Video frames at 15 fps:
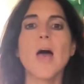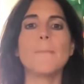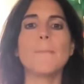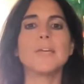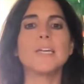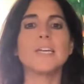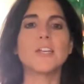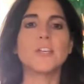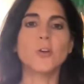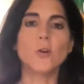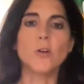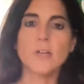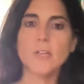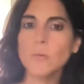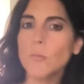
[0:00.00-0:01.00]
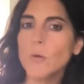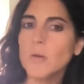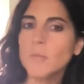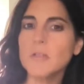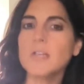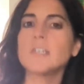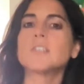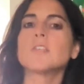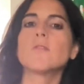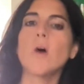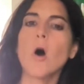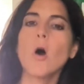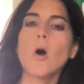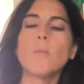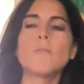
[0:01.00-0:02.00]
being your inward place of
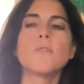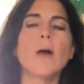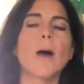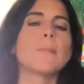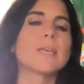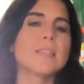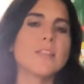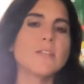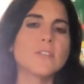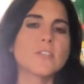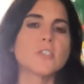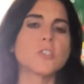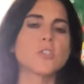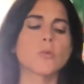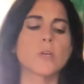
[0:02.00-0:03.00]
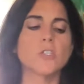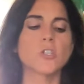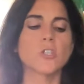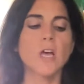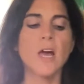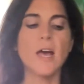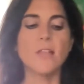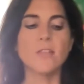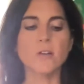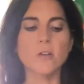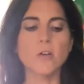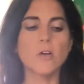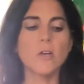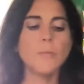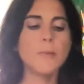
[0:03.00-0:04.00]
home, family, living situation, there
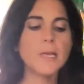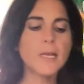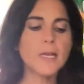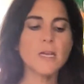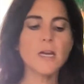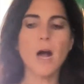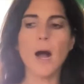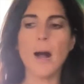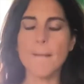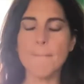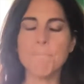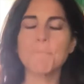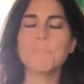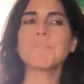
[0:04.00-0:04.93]
could be um,